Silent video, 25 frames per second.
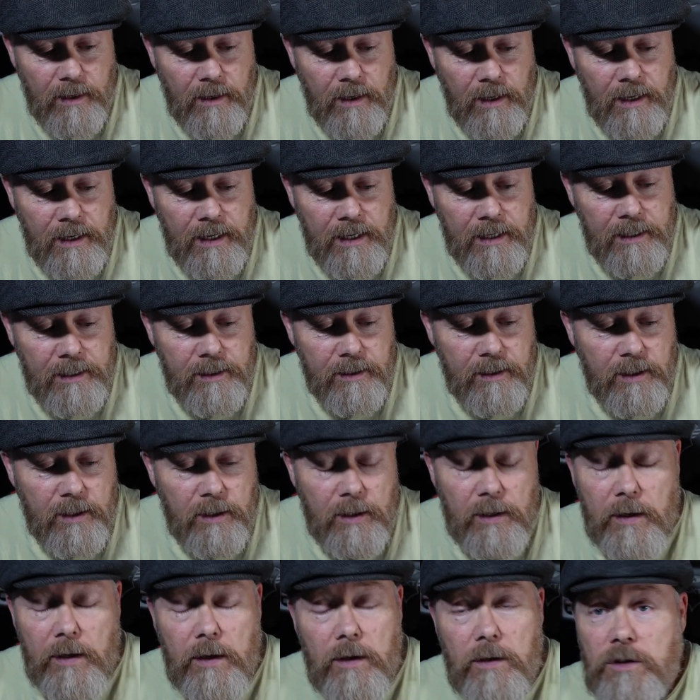Uh,
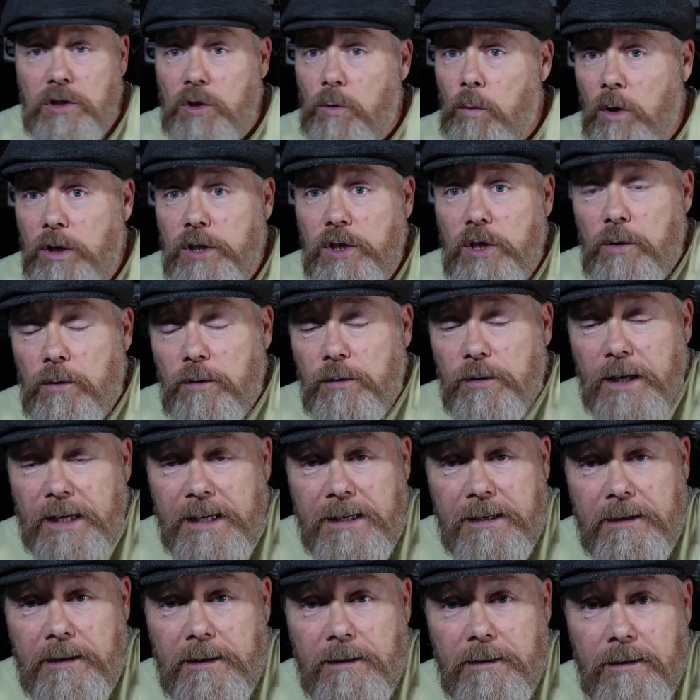so what do you
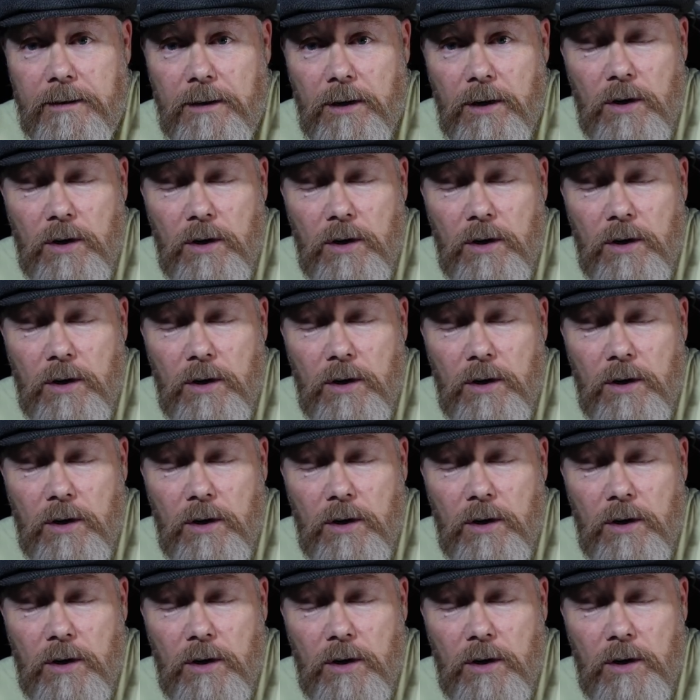think?